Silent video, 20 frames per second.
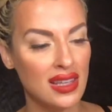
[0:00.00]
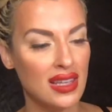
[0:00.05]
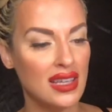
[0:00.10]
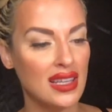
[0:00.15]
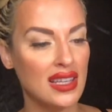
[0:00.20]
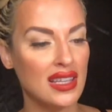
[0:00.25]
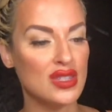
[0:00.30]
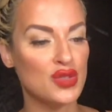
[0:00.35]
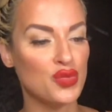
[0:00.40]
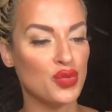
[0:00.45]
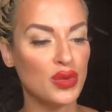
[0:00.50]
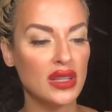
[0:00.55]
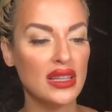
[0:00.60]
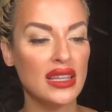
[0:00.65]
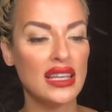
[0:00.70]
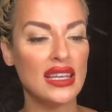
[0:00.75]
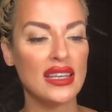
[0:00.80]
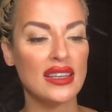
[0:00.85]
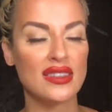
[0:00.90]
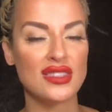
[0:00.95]
It's
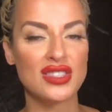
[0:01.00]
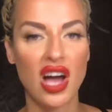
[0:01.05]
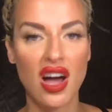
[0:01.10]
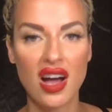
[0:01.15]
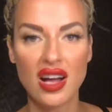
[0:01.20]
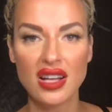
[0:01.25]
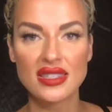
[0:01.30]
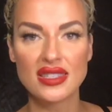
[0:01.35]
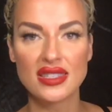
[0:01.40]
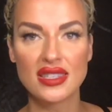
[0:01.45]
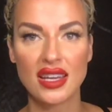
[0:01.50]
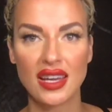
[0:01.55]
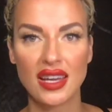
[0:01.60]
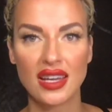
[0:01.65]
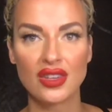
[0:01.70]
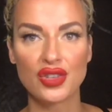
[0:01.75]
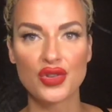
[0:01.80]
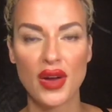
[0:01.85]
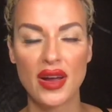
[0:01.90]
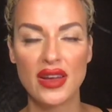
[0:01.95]
really
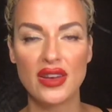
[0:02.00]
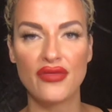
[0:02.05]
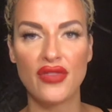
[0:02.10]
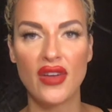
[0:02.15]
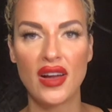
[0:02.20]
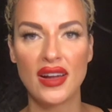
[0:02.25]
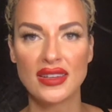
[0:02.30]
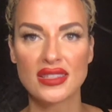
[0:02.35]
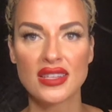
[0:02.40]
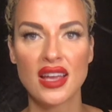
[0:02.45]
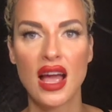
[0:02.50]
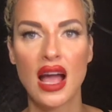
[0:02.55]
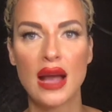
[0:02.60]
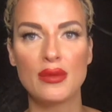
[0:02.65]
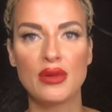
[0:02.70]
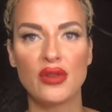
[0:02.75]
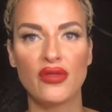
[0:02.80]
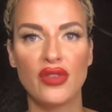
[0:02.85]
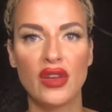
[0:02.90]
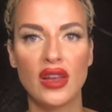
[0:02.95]
exhausting trying to find time
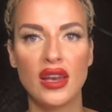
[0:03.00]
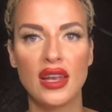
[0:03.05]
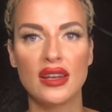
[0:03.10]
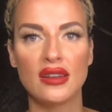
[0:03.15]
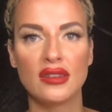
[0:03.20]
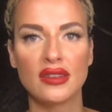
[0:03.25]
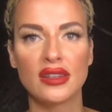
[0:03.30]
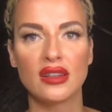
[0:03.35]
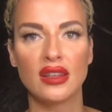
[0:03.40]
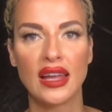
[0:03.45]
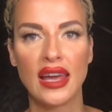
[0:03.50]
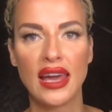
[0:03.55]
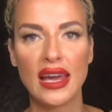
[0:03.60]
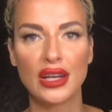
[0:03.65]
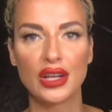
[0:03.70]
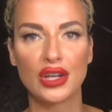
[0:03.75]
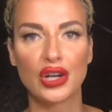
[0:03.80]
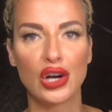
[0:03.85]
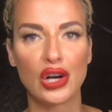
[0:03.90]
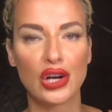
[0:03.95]
to fit in a little
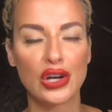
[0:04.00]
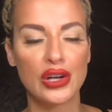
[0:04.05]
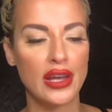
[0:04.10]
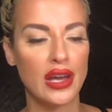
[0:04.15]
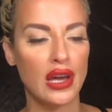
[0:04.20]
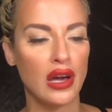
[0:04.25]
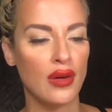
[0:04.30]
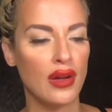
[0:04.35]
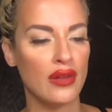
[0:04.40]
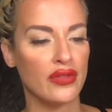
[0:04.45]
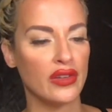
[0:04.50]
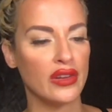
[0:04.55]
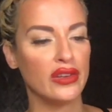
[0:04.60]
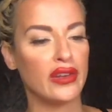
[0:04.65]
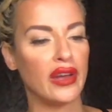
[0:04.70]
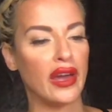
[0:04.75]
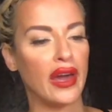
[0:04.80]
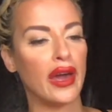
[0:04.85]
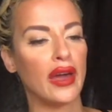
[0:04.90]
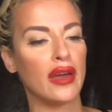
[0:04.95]
hit cardio every
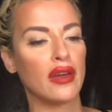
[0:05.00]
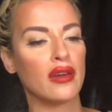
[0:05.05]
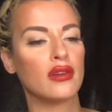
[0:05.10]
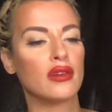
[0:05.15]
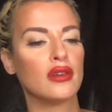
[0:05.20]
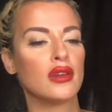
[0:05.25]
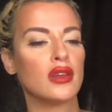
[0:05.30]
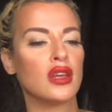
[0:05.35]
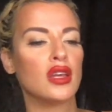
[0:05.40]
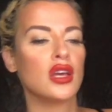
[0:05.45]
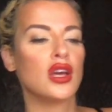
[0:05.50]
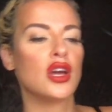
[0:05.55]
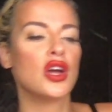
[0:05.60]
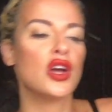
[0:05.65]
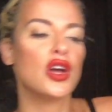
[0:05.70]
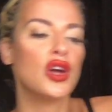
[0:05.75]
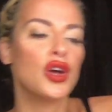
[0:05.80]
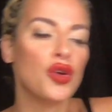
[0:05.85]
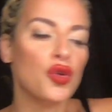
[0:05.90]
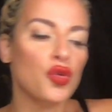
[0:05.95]
day.
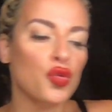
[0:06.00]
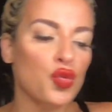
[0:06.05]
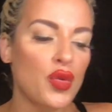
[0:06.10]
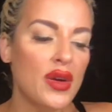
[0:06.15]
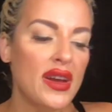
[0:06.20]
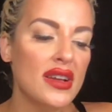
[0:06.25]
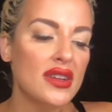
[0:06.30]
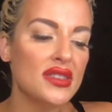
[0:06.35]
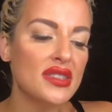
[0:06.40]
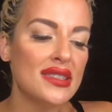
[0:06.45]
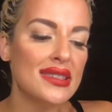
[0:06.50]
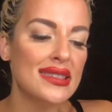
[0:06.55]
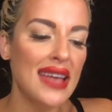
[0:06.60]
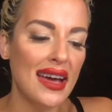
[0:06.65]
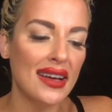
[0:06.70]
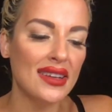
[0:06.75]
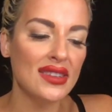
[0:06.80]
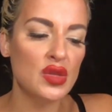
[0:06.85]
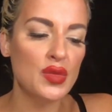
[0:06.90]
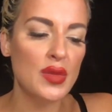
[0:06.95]
Real
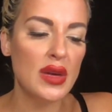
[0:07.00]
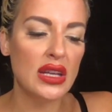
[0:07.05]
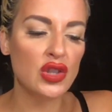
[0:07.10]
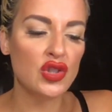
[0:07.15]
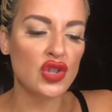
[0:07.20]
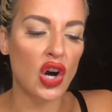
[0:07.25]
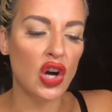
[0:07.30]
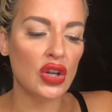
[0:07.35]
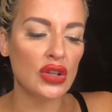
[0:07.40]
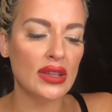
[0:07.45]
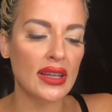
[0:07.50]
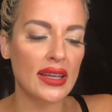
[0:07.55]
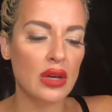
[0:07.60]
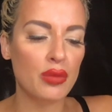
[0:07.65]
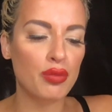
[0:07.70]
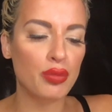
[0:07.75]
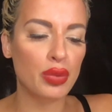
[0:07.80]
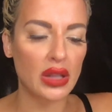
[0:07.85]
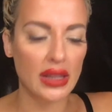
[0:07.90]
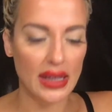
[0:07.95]
sex me, darling,
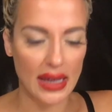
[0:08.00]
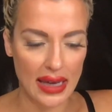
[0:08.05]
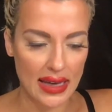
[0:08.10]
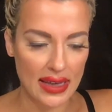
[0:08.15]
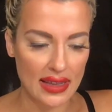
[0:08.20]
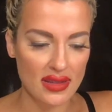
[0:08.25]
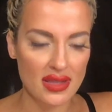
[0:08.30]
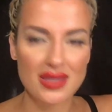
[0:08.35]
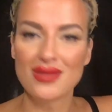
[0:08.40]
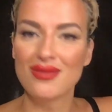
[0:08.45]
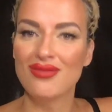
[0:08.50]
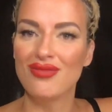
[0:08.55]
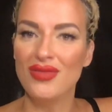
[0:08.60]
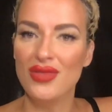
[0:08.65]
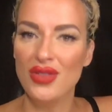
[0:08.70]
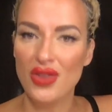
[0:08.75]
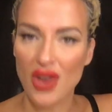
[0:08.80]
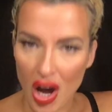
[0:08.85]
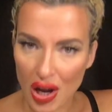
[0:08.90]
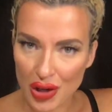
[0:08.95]
please.
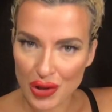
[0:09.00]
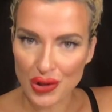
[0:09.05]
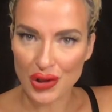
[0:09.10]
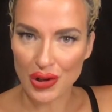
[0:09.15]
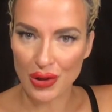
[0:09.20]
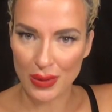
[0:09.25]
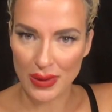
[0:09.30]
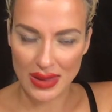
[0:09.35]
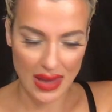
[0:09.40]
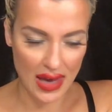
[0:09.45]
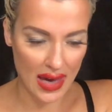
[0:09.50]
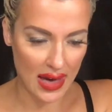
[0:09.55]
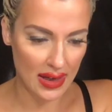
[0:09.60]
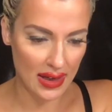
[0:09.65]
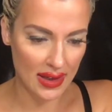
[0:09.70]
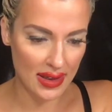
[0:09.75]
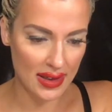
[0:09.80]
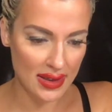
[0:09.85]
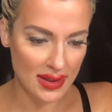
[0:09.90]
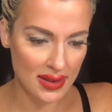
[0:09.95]
Not sure what that
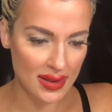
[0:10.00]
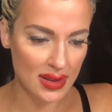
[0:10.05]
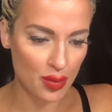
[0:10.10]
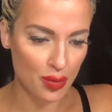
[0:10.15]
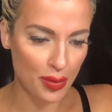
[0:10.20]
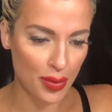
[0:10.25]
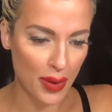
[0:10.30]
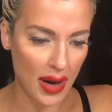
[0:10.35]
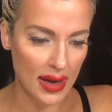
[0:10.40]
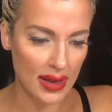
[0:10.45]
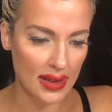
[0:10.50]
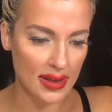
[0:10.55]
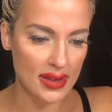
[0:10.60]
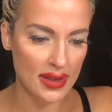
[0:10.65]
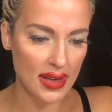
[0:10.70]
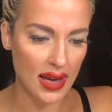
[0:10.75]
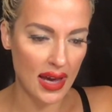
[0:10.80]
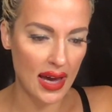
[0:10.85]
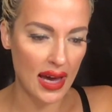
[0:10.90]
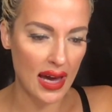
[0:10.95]
is, but
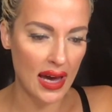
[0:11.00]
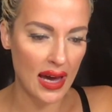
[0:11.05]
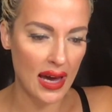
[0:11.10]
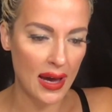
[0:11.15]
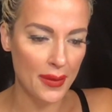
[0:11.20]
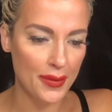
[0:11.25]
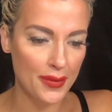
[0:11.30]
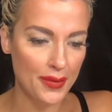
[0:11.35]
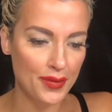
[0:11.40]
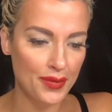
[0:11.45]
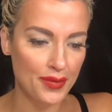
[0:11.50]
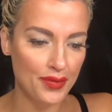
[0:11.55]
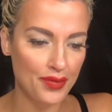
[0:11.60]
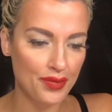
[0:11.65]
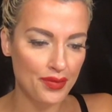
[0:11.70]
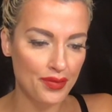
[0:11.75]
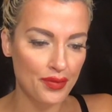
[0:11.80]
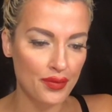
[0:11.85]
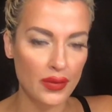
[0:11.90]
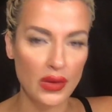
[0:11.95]

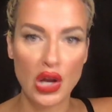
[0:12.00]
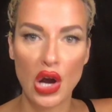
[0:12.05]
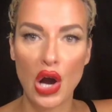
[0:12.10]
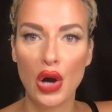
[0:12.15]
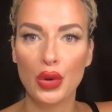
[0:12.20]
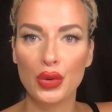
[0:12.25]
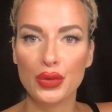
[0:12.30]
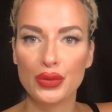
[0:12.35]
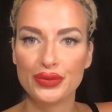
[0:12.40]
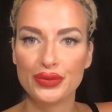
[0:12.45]
no.